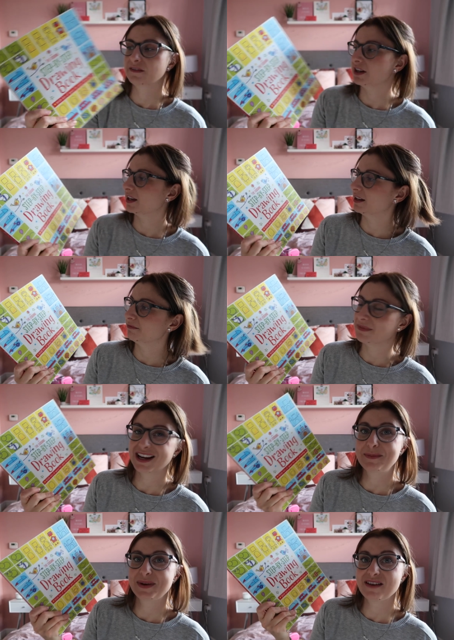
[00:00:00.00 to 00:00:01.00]
of like
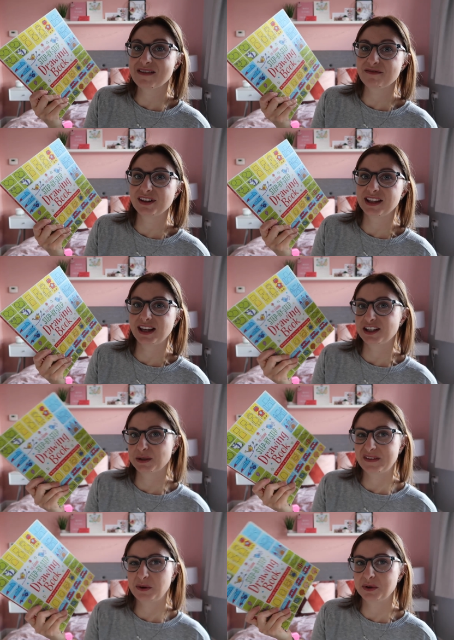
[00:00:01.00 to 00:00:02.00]
a bit of everything, so
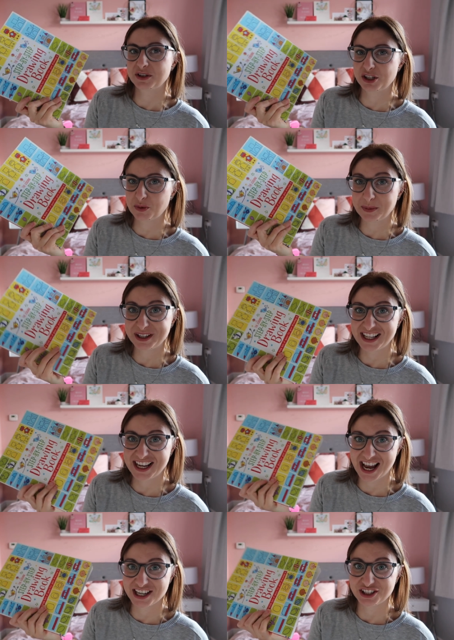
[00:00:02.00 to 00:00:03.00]
if they want to swap, then they
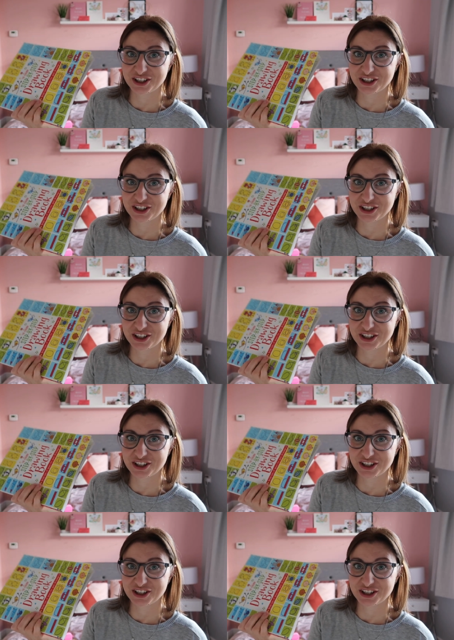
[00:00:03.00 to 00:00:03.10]
can